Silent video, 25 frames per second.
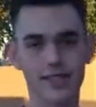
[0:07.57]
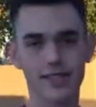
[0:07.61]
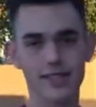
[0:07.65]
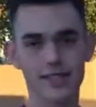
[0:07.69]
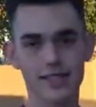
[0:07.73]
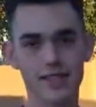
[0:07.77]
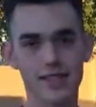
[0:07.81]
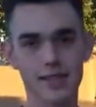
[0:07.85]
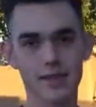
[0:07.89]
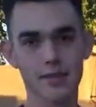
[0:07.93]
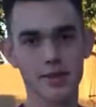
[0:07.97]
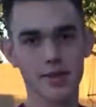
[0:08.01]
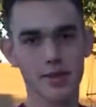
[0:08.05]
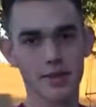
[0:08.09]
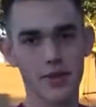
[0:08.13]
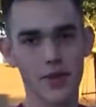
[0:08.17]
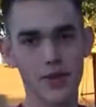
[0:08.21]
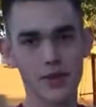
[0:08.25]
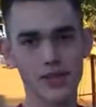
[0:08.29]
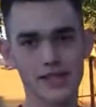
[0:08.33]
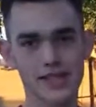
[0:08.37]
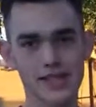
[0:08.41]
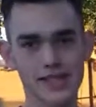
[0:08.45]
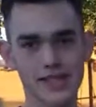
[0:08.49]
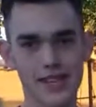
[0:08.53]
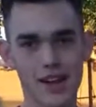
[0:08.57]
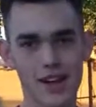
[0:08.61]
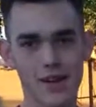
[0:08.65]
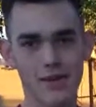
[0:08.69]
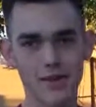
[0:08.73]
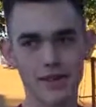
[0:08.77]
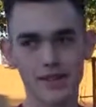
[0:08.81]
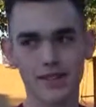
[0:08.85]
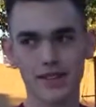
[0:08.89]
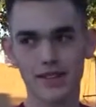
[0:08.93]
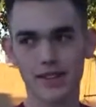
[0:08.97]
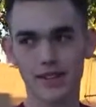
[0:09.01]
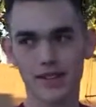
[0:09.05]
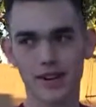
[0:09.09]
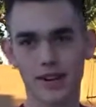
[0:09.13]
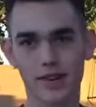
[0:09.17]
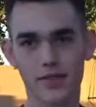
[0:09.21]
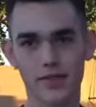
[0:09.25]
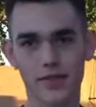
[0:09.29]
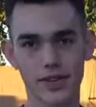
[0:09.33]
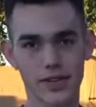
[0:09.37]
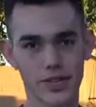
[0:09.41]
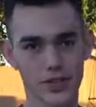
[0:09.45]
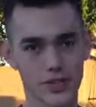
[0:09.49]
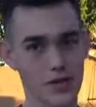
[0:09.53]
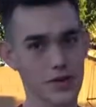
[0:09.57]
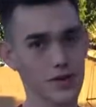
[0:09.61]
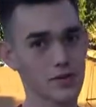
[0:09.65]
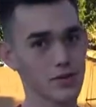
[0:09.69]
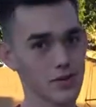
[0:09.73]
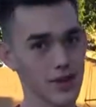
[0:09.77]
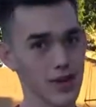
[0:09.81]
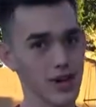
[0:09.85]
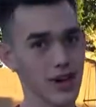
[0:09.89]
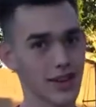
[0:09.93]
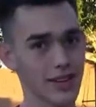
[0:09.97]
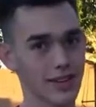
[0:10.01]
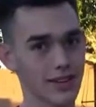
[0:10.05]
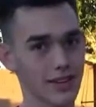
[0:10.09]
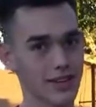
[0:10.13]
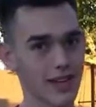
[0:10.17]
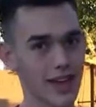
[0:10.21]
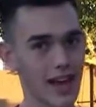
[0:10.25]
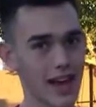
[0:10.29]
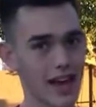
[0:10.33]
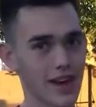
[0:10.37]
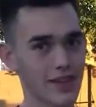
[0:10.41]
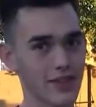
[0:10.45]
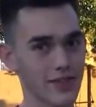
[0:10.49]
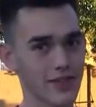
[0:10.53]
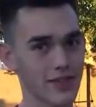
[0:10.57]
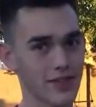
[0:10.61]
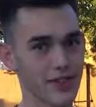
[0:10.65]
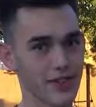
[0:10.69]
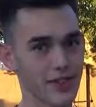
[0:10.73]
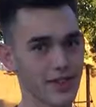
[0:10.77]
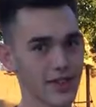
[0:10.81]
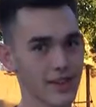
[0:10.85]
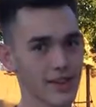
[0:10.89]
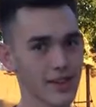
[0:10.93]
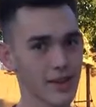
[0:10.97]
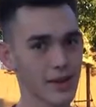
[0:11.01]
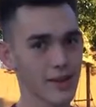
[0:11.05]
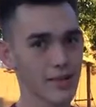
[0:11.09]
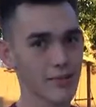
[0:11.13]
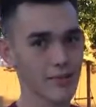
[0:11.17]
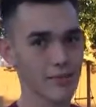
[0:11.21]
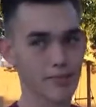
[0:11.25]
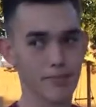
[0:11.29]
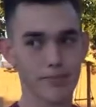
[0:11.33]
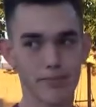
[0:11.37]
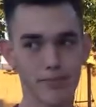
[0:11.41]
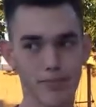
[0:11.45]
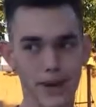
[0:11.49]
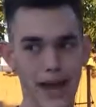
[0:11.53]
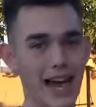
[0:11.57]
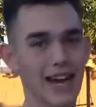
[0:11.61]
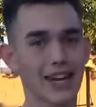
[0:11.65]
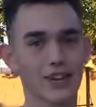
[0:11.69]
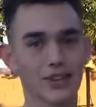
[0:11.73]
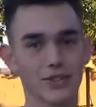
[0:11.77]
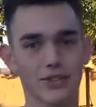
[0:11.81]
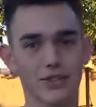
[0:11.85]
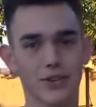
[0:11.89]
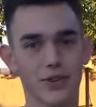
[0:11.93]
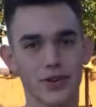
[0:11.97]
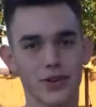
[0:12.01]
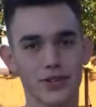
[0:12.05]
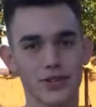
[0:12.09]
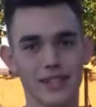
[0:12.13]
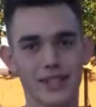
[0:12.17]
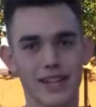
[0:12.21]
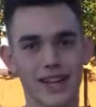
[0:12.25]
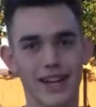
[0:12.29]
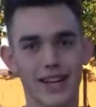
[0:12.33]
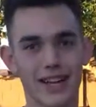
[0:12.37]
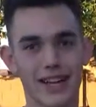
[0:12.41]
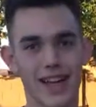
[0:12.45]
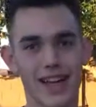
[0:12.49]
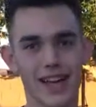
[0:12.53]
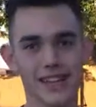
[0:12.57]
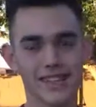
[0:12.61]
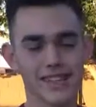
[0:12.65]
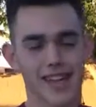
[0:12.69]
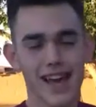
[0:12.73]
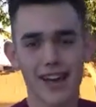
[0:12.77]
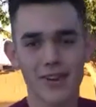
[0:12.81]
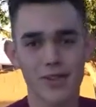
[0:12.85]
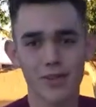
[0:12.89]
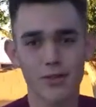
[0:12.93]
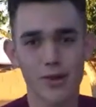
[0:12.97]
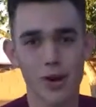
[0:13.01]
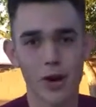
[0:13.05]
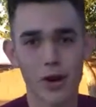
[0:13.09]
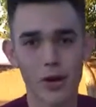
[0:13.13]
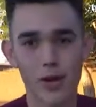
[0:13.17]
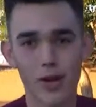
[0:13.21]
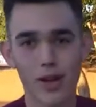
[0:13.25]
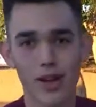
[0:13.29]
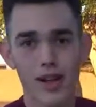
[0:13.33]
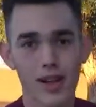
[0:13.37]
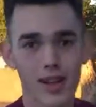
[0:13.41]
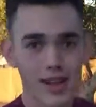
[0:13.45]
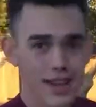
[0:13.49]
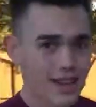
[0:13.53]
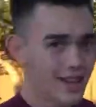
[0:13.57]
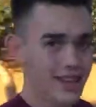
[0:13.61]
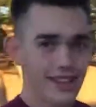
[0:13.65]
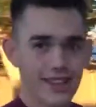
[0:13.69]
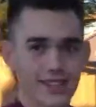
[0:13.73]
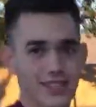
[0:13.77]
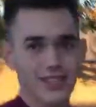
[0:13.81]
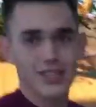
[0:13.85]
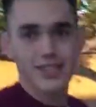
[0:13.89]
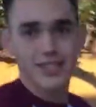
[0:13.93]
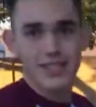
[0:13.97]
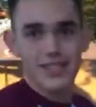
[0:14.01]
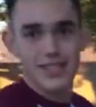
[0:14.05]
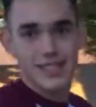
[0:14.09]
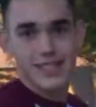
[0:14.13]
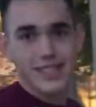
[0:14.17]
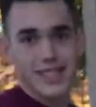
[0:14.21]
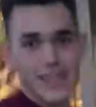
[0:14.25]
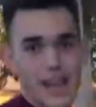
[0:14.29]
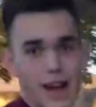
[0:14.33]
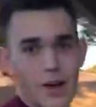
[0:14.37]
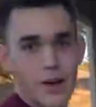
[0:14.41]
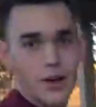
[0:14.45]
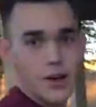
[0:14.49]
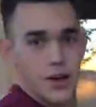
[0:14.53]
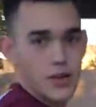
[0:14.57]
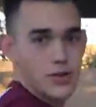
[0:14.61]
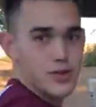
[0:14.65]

this is gonna be the first installment of Extreme Try Not to Laugh battle version, I guess. I don't know. Let's just let's see how it